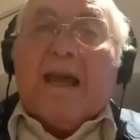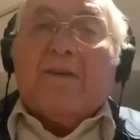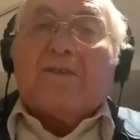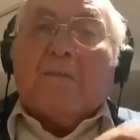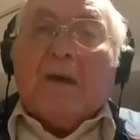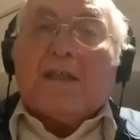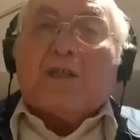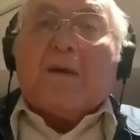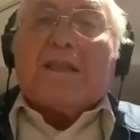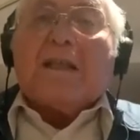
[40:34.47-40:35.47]
the month, but
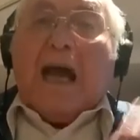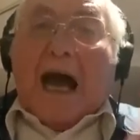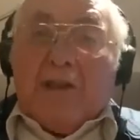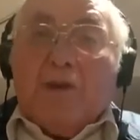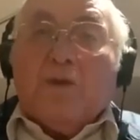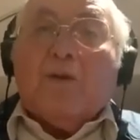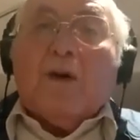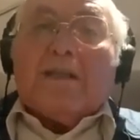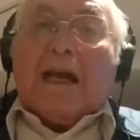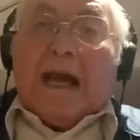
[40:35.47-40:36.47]
I knew the
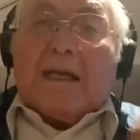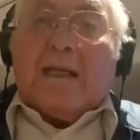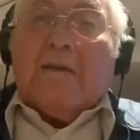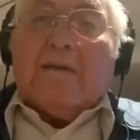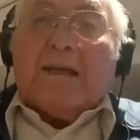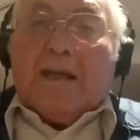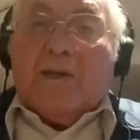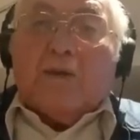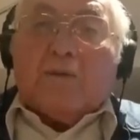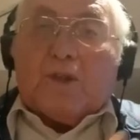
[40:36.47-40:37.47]
Chagim and I knew it was
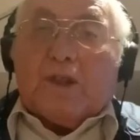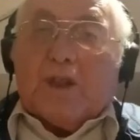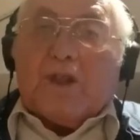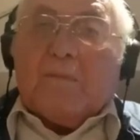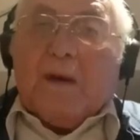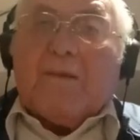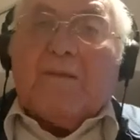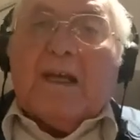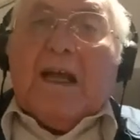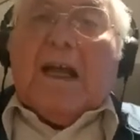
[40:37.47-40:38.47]
Tisha B'Av.
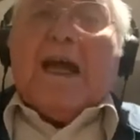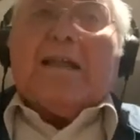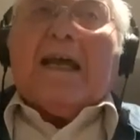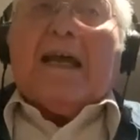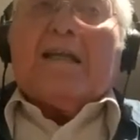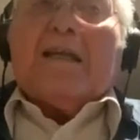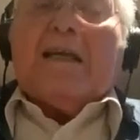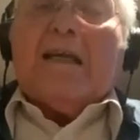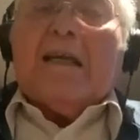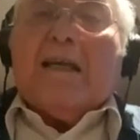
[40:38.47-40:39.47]
And then
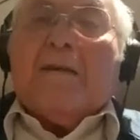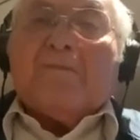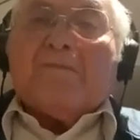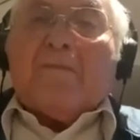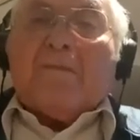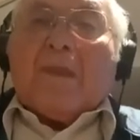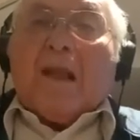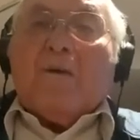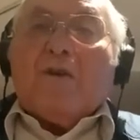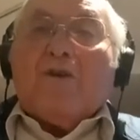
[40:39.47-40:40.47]
you had
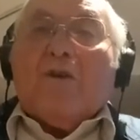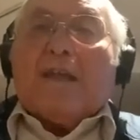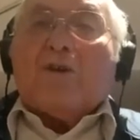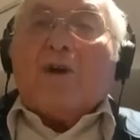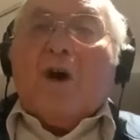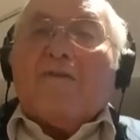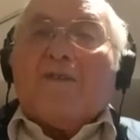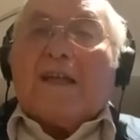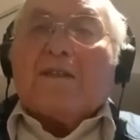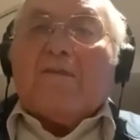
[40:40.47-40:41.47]
to go in front of the
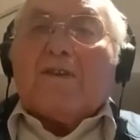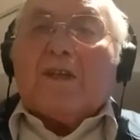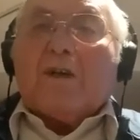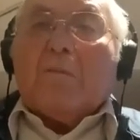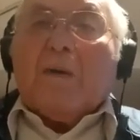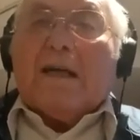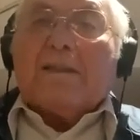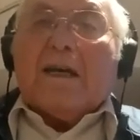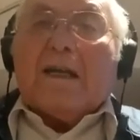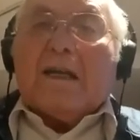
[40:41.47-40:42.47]
commander,
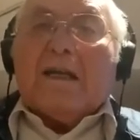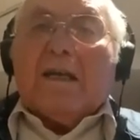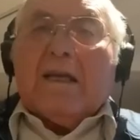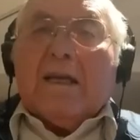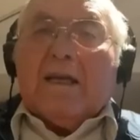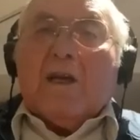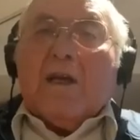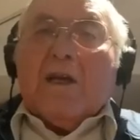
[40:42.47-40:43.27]
Schultz,